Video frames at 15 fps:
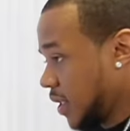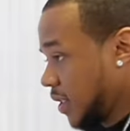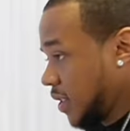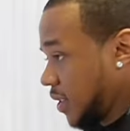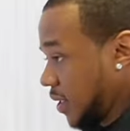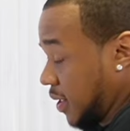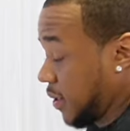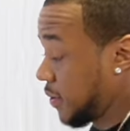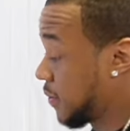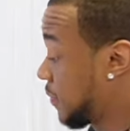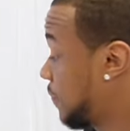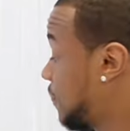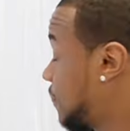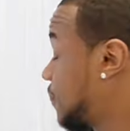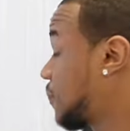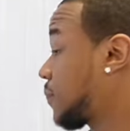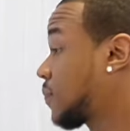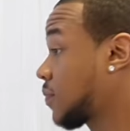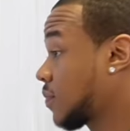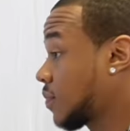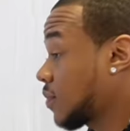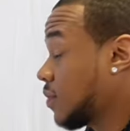
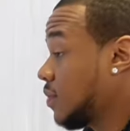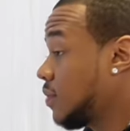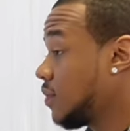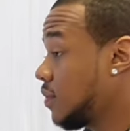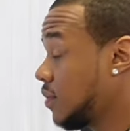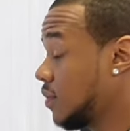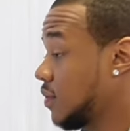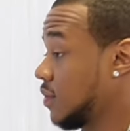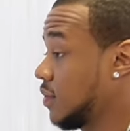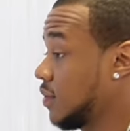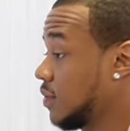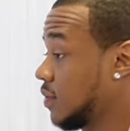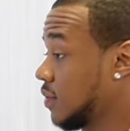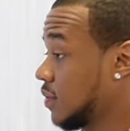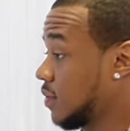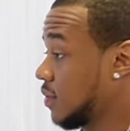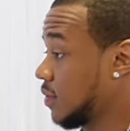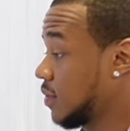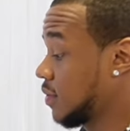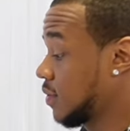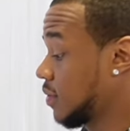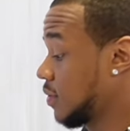
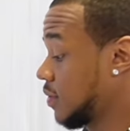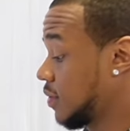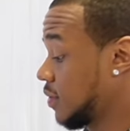This person isn't speaking.